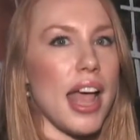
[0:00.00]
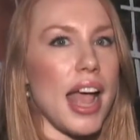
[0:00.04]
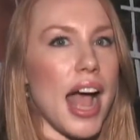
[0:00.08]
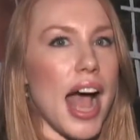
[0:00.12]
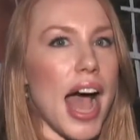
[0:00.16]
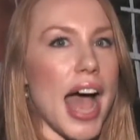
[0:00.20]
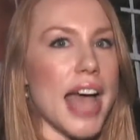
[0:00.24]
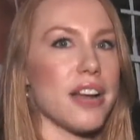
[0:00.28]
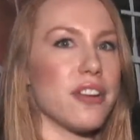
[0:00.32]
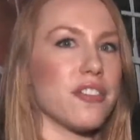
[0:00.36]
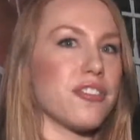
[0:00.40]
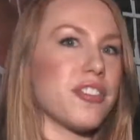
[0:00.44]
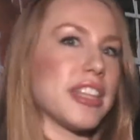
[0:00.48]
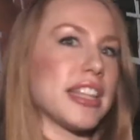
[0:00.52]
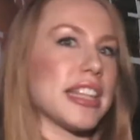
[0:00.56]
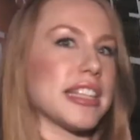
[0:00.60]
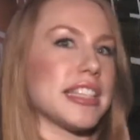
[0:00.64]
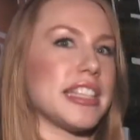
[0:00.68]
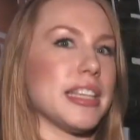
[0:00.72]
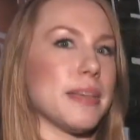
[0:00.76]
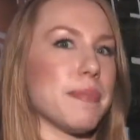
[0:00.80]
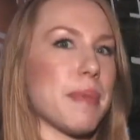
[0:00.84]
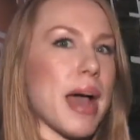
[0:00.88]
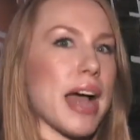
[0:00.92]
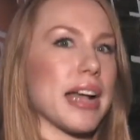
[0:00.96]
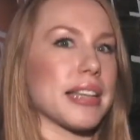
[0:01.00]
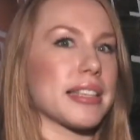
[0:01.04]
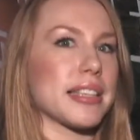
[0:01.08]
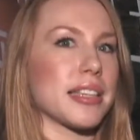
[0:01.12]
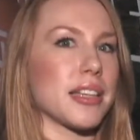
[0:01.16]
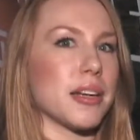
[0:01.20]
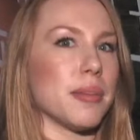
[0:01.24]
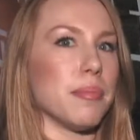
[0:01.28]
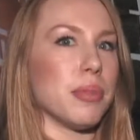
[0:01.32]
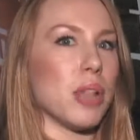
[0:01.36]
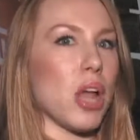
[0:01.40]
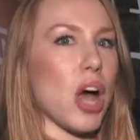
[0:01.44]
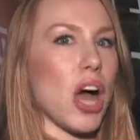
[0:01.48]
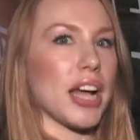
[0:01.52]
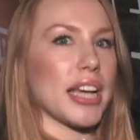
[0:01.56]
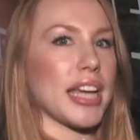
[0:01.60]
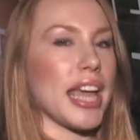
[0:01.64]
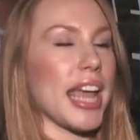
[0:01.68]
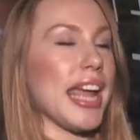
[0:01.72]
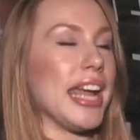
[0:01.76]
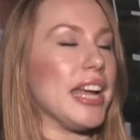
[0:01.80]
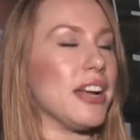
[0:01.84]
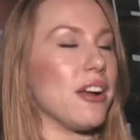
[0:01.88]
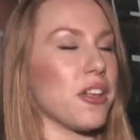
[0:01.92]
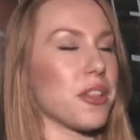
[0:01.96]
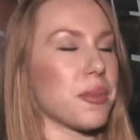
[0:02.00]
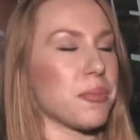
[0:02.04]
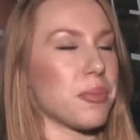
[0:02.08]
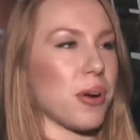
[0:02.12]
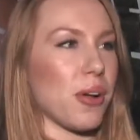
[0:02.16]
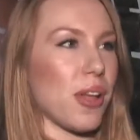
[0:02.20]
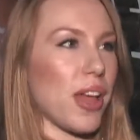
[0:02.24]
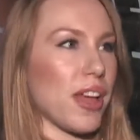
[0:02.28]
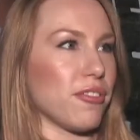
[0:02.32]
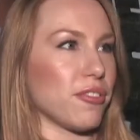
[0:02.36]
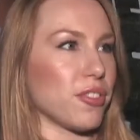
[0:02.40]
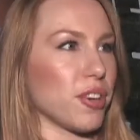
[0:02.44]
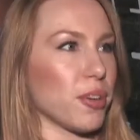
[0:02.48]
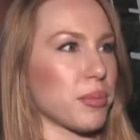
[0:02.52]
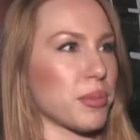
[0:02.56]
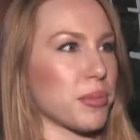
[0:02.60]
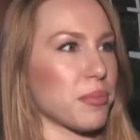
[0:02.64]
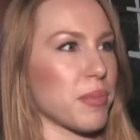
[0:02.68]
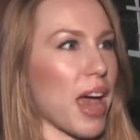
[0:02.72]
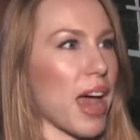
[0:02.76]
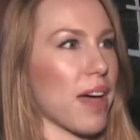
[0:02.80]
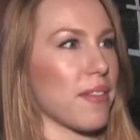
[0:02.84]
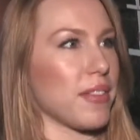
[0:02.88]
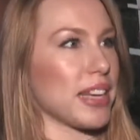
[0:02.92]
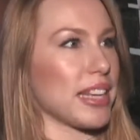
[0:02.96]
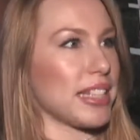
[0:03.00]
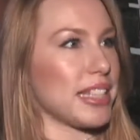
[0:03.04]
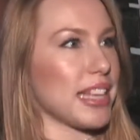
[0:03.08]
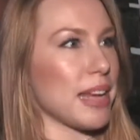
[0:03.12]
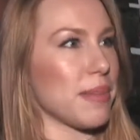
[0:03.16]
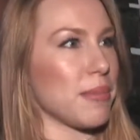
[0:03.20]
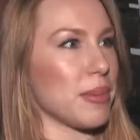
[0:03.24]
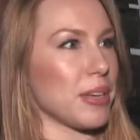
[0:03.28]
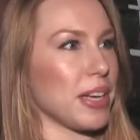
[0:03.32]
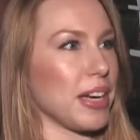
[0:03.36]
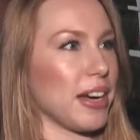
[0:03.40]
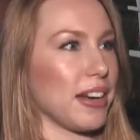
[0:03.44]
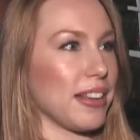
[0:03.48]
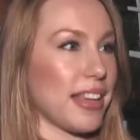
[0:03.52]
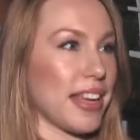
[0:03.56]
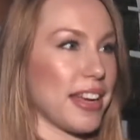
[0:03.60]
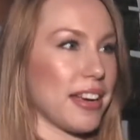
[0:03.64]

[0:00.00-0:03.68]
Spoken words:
I don't think that CPAC is going to blockade all the pro-life groups from having a table here.